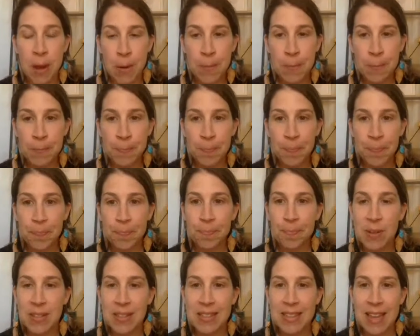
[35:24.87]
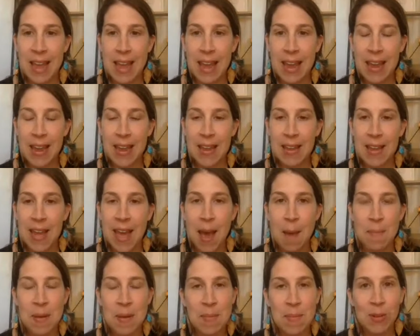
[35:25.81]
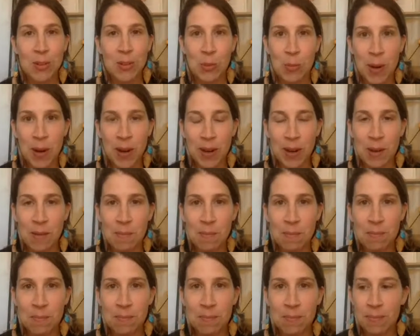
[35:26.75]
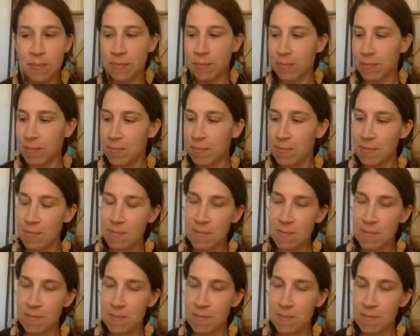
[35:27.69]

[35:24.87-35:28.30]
So I would say happy postpartum.